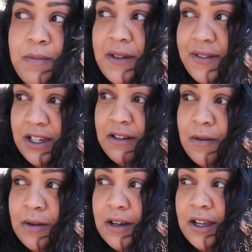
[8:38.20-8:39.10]
bit of
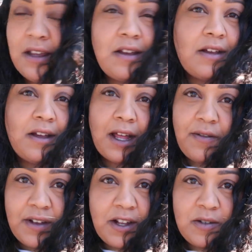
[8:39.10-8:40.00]
DIY, had
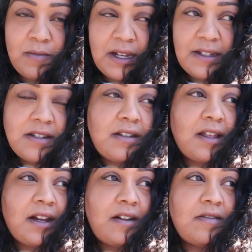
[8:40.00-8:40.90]
Virgin Media to the
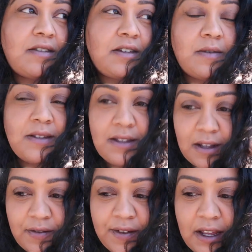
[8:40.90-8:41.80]
house to do a
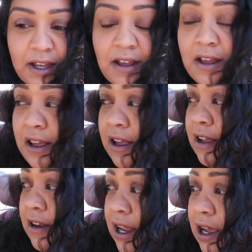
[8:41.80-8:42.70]
survey.
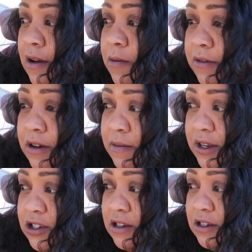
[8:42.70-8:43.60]
Now we're on a
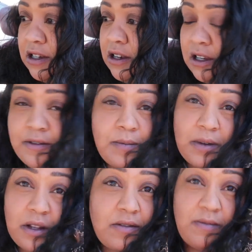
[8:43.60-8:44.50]
mission to look for
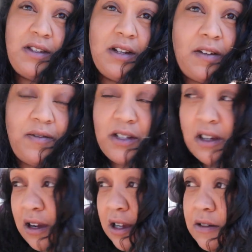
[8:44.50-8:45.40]
bathroom stuff,
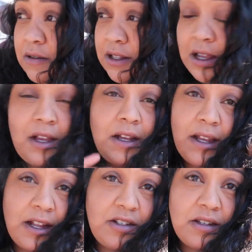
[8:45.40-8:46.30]
tiles,
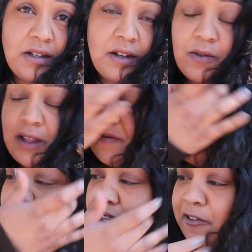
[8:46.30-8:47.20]
kitchen stuff, all that
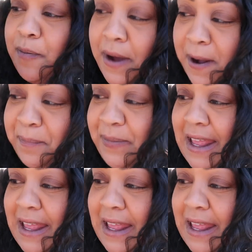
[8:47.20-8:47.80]
fun stuff. But